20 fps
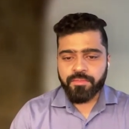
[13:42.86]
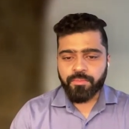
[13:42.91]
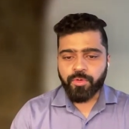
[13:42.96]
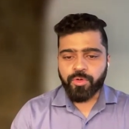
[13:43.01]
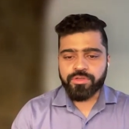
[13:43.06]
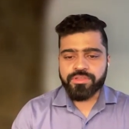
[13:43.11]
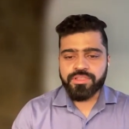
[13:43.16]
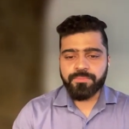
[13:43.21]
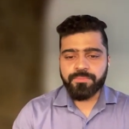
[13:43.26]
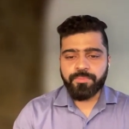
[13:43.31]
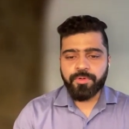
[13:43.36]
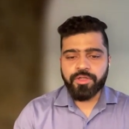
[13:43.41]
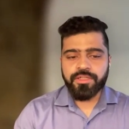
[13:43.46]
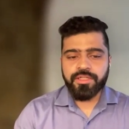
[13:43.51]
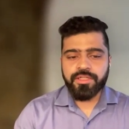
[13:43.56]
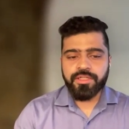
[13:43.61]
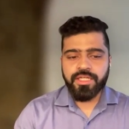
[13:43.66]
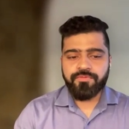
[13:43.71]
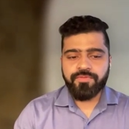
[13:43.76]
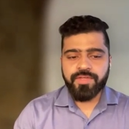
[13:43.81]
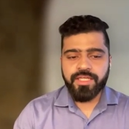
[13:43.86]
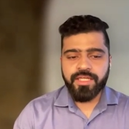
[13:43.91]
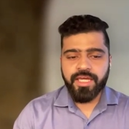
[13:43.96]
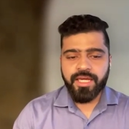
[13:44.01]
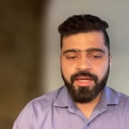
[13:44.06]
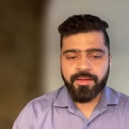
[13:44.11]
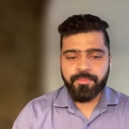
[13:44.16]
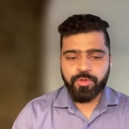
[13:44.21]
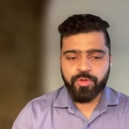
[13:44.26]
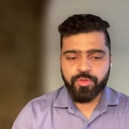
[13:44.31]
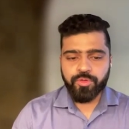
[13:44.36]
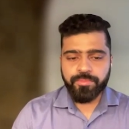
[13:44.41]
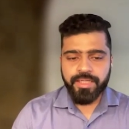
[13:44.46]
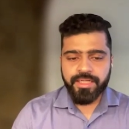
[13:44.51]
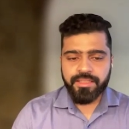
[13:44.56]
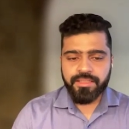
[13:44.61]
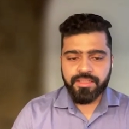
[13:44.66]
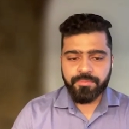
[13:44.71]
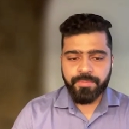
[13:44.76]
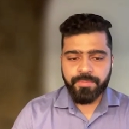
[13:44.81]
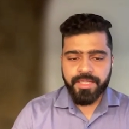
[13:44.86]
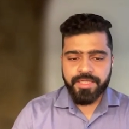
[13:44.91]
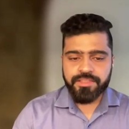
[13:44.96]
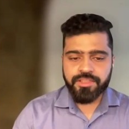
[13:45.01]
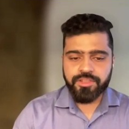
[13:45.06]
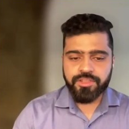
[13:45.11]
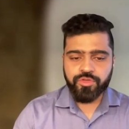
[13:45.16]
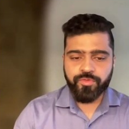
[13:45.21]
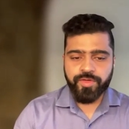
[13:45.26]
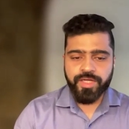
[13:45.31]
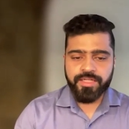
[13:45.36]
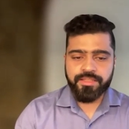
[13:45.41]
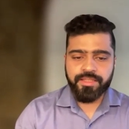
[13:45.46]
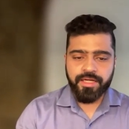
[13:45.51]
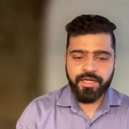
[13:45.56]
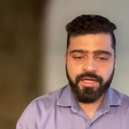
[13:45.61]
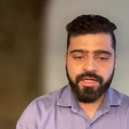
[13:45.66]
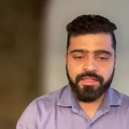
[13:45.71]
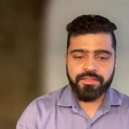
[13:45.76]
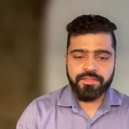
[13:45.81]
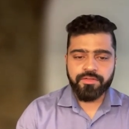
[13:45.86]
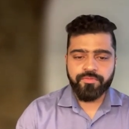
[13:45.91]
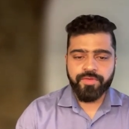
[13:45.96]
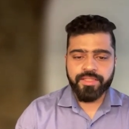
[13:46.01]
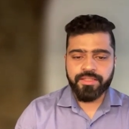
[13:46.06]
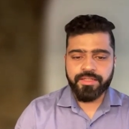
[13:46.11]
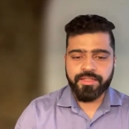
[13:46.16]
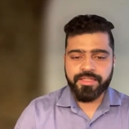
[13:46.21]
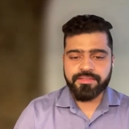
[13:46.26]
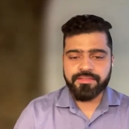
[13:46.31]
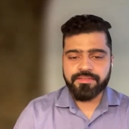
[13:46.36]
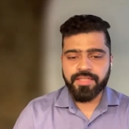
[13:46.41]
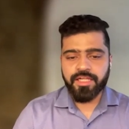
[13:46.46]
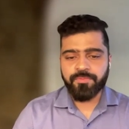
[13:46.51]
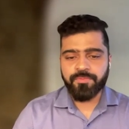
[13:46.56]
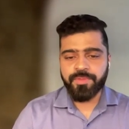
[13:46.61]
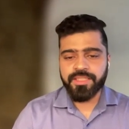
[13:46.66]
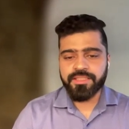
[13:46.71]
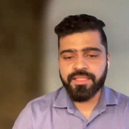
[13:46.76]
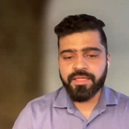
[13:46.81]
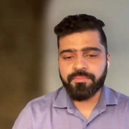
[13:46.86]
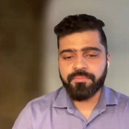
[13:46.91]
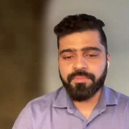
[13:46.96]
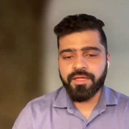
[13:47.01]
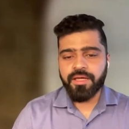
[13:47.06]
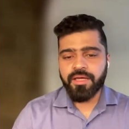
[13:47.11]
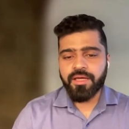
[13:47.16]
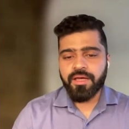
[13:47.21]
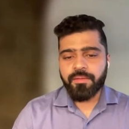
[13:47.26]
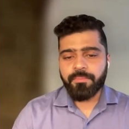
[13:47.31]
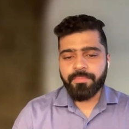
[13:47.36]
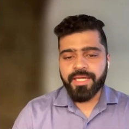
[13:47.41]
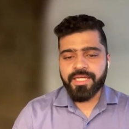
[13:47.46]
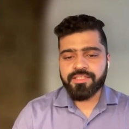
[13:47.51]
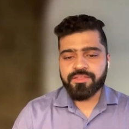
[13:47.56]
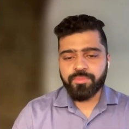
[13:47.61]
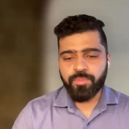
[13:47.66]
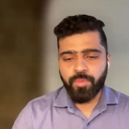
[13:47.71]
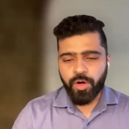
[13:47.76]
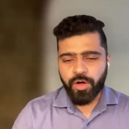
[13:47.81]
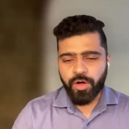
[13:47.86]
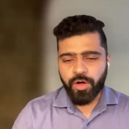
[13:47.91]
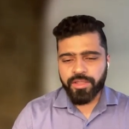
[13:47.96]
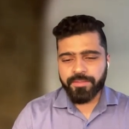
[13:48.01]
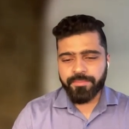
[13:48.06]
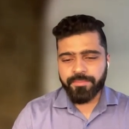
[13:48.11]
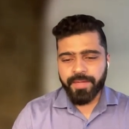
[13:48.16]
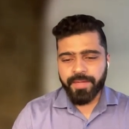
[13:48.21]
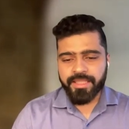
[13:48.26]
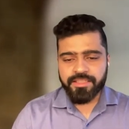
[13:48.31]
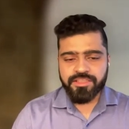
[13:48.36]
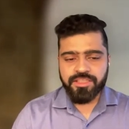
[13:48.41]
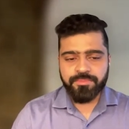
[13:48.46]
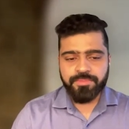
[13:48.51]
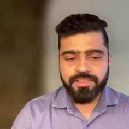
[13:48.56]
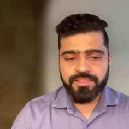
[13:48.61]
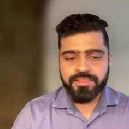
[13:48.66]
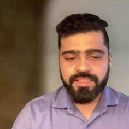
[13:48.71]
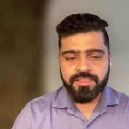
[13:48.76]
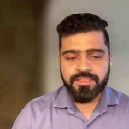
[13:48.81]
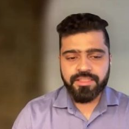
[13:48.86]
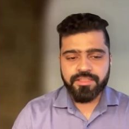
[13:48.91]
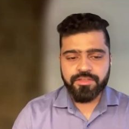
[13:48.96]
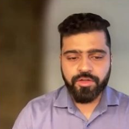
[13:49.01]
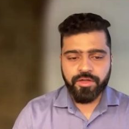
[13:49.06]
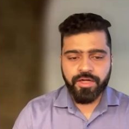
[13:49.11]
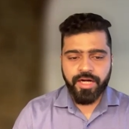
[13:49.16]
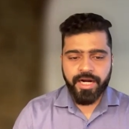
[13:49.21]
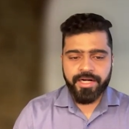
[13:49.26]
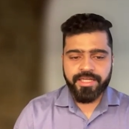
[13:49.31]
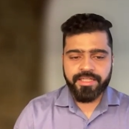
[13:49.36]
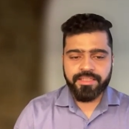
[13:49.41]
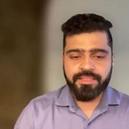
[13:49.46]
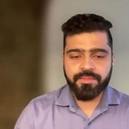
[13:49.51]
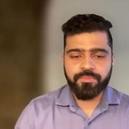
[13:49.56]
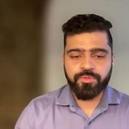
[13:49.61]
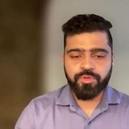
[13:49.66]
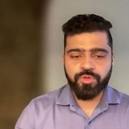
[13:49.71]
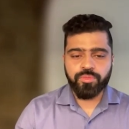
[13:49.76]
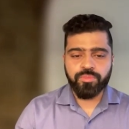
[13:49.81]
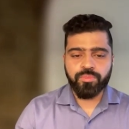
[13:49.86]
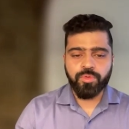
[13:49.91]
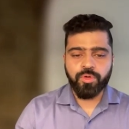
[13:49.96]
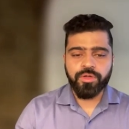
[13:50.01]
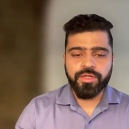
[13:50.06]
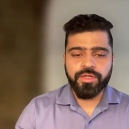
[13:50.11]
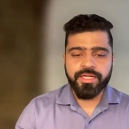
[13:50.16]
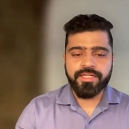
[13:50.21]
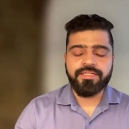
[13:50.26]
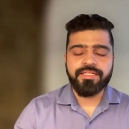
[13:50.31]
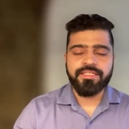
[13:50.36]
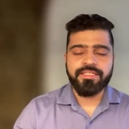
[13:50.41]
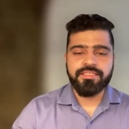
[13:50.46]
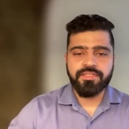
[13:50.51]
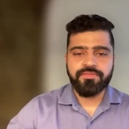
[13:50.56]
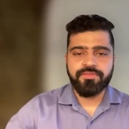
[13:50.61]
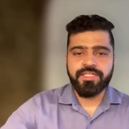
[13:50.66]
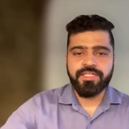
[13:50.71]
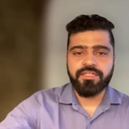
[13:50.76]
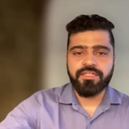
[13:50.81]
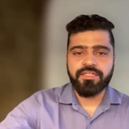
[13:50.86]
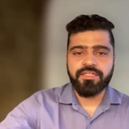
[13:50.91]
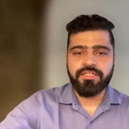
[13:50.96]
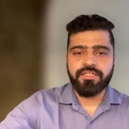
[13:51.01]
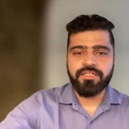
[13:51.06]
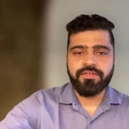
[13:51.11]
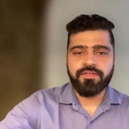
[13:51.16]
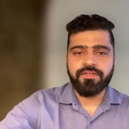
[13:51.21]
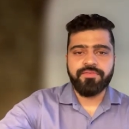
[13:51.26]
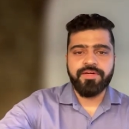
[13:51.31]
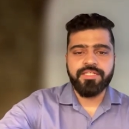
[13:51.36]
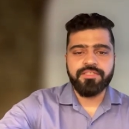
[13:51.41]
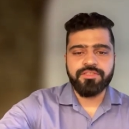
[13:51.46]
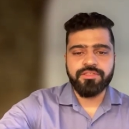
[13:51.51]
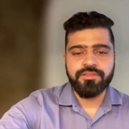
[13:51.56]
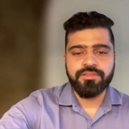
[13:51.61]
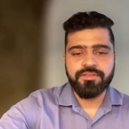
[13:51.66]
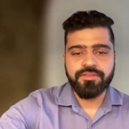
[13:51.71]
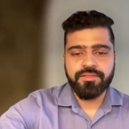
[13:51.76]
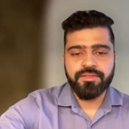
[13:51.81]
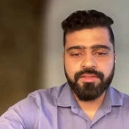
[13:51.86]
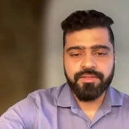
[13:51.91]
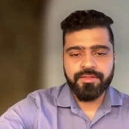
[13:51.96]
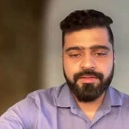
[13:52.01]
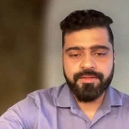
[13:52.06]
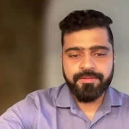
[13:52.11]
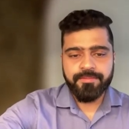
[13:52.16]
Most importantly, we aim to meet the patients where they are, whether it's helping them make small and manageable changes or guiding them through more intensive interventions.